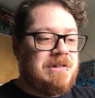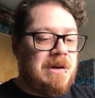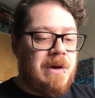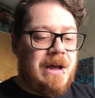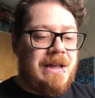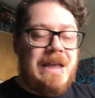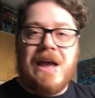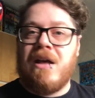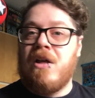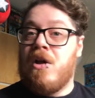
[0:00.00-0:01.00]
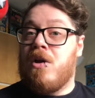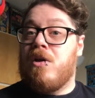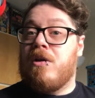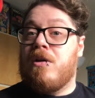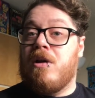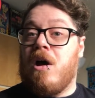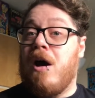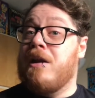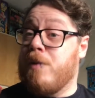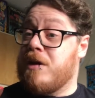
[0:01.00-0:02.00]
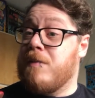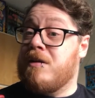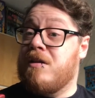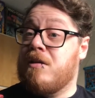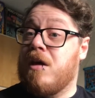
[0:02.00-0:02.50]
So yeah, highly recommended.